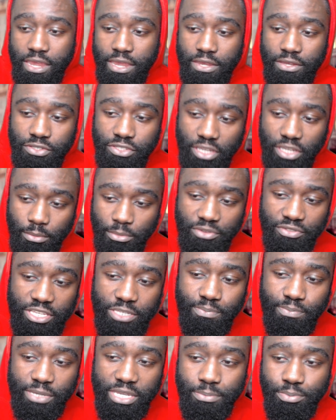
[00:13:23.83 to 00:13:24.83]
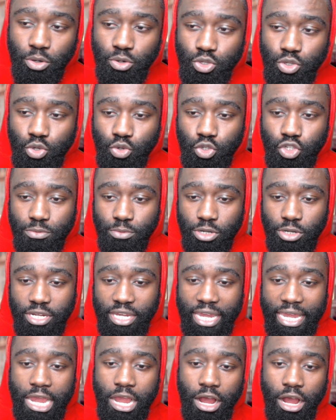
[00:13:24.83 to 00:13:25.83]
some of these people on YouTube,
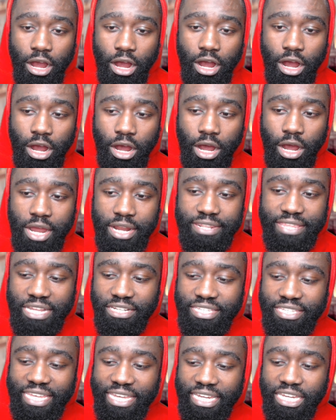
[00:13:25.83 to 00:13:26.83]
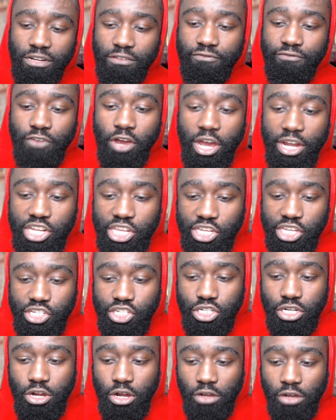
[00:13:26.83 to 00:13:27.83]
okay, are then taking
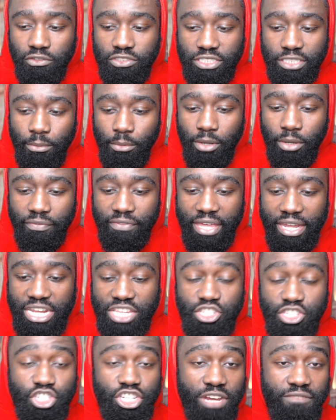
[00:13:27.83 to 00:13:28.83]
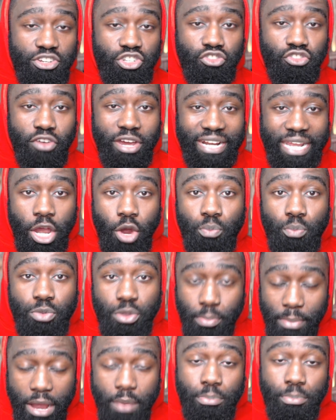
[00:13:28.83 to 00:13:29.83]
advantage of someone that is generally trying to help
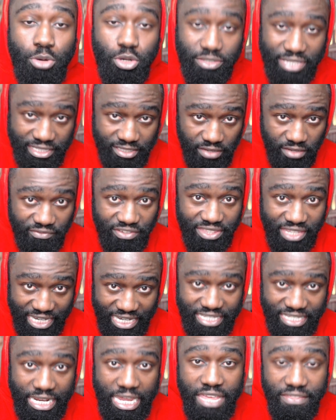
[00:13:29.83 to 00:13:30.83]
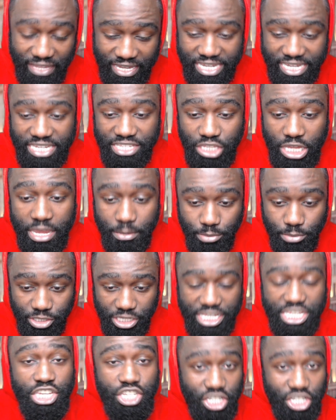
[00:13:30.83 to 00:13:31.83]
them out because that's something that he that he but
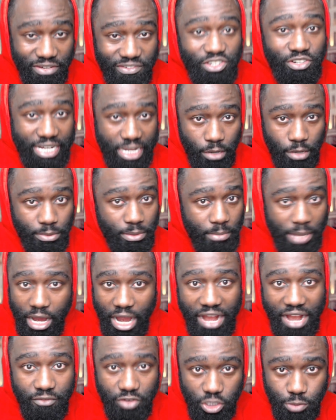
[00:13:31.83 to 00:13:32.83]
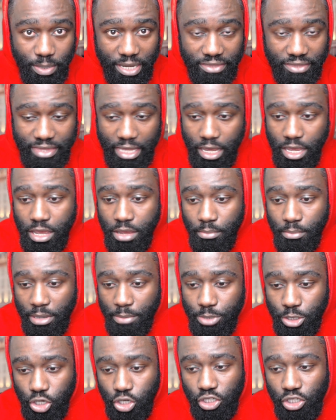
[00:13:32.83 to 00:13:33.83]
he's generally trying to help them out. I respect that, but
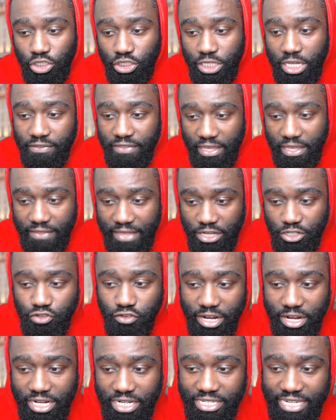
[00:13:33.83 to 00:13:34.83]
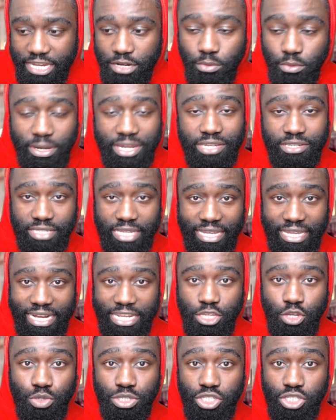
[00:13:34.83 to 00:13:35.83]
because they're then trying to take what he's saying and
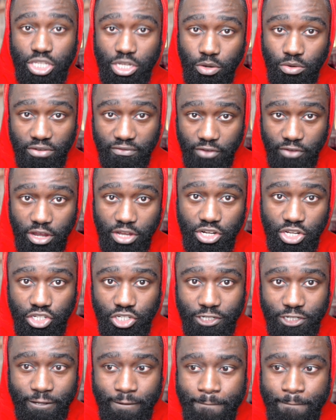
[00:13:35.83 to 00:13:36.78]
use it to their own advantage,